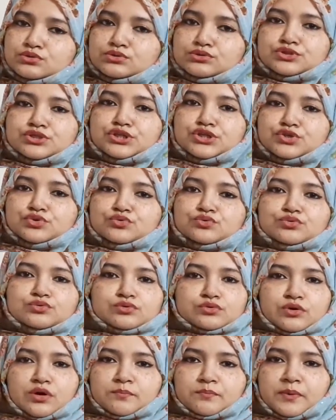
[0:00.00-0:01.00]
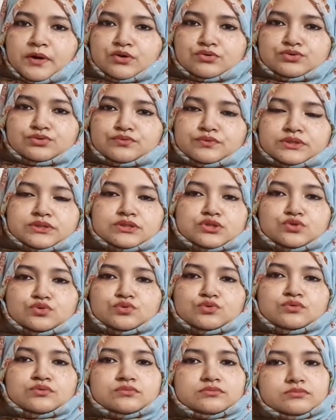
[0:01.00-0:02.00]
new compound with
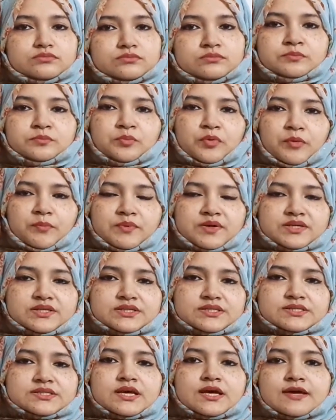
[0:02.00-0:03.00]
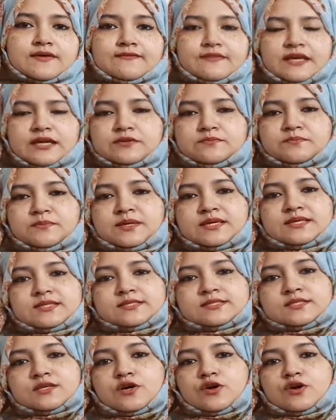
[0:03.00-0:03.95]
new properties. That means